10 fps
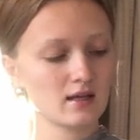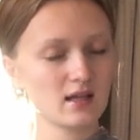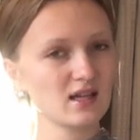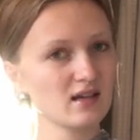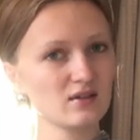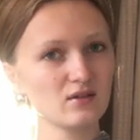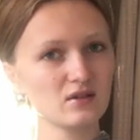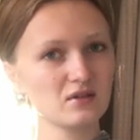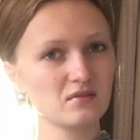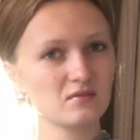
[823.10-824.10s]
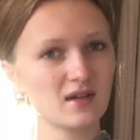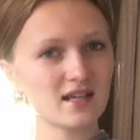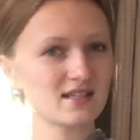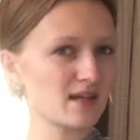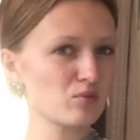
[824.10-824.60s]
And I don't, like
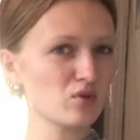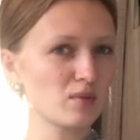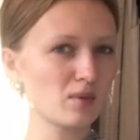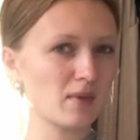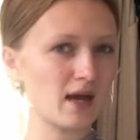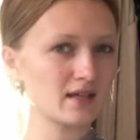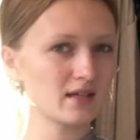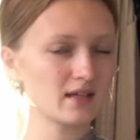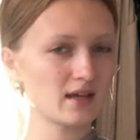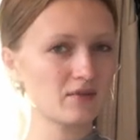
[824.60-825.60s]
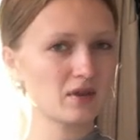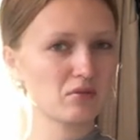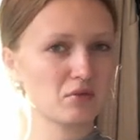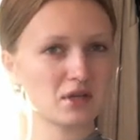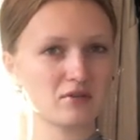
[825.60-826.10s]
is that problematic having
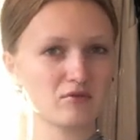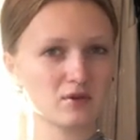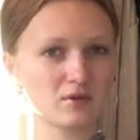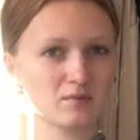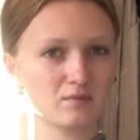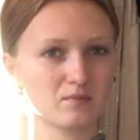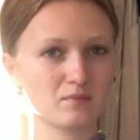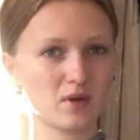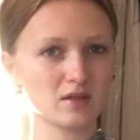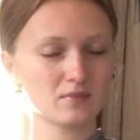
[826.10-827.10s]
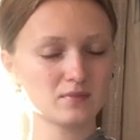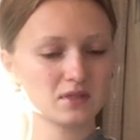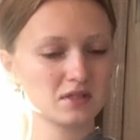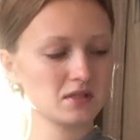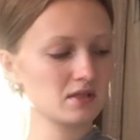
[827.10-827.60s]
three different
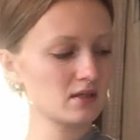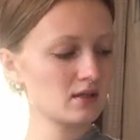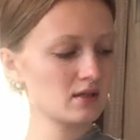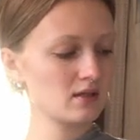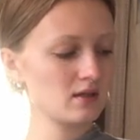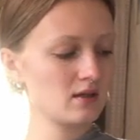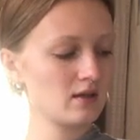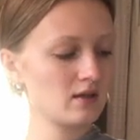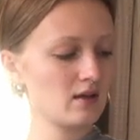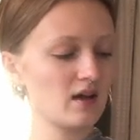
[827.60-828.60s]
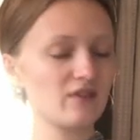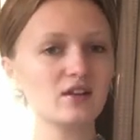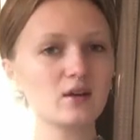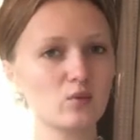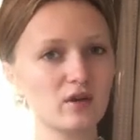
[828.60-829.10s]
bottoms? I feel
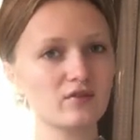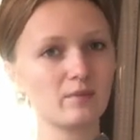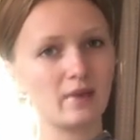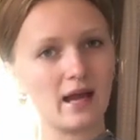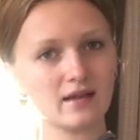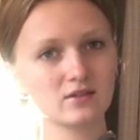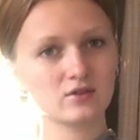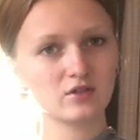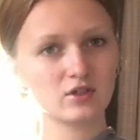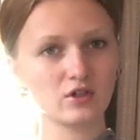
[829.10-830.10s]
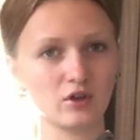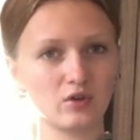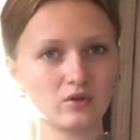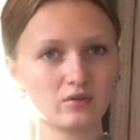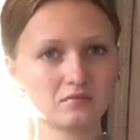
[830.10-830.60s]
like one of the blacks could
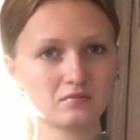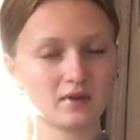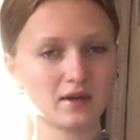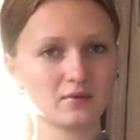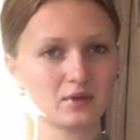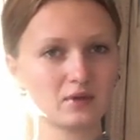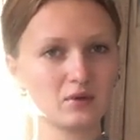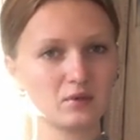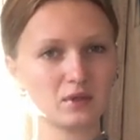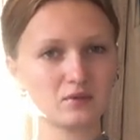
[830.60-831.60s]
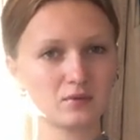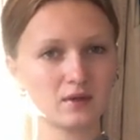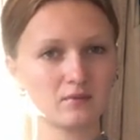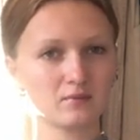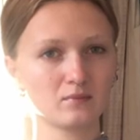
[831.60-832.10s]
go. I wouldn't know which
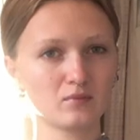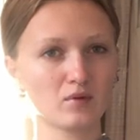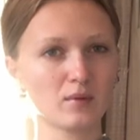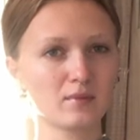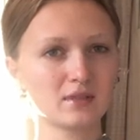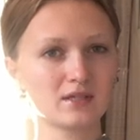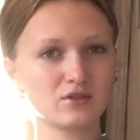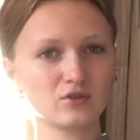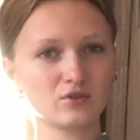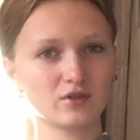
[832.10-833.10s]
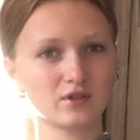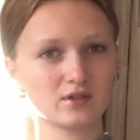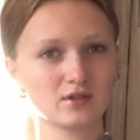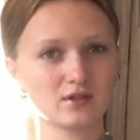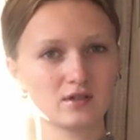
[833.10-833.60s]
one. Probably the shorts.